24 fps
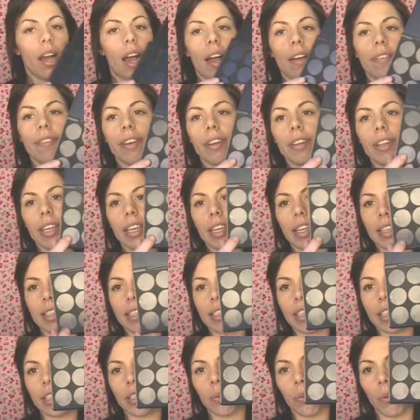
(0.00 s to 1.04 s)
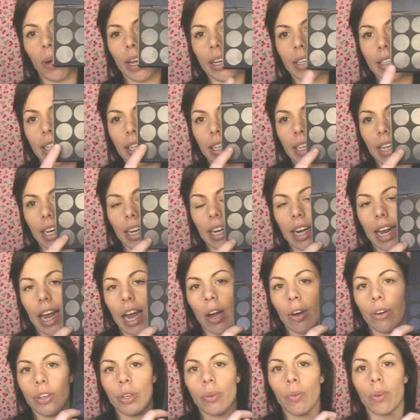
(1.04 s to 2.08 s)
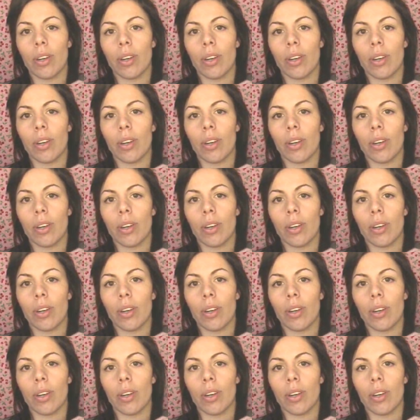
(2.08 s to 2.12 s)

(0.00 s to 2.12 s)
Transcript: I found the easiest way to get it out,